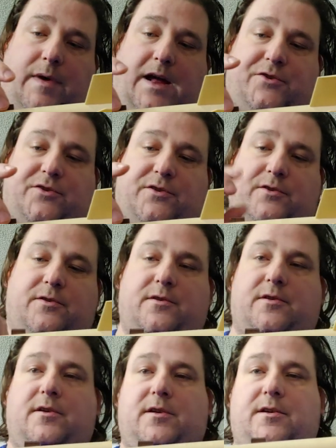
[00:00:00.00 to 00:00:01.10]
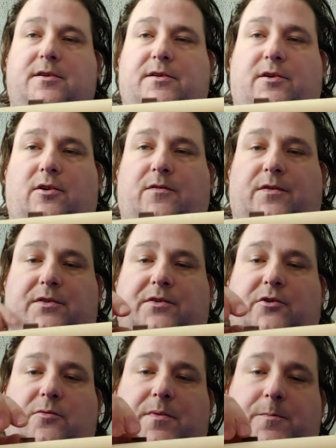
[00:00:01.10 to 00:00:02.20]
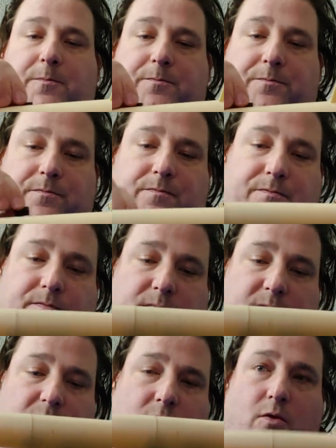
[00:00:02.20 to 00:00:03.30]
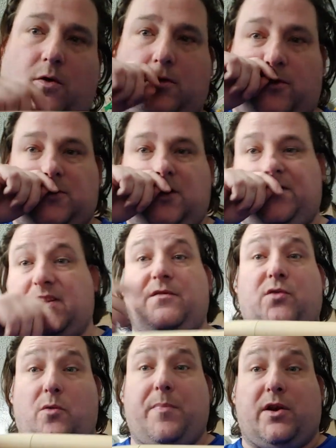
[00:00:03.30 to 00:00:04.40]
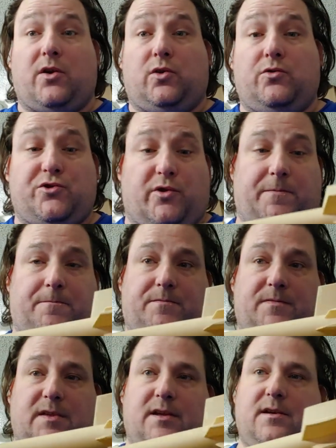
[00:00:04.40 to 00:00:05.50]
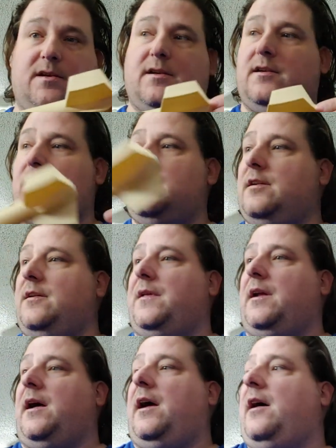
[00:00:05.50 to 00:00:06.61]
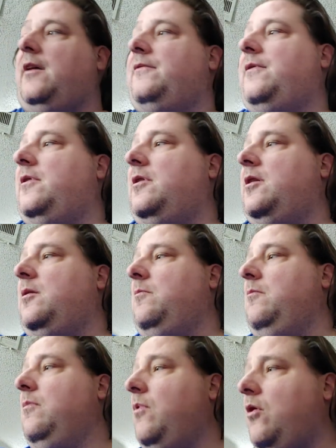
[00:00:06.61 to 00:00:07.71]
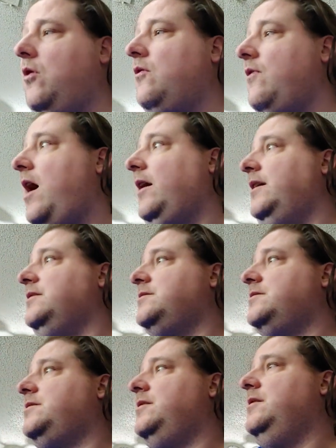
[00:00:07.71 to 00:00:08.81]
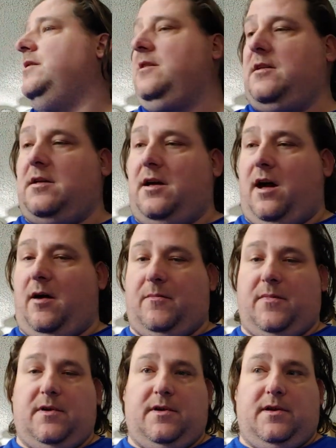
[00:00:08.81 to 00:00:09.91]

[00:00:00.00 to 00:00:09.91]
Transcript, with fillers: match the curve on the tube. Or close enough to give you a better glue joint. Then I have more rockets. Um,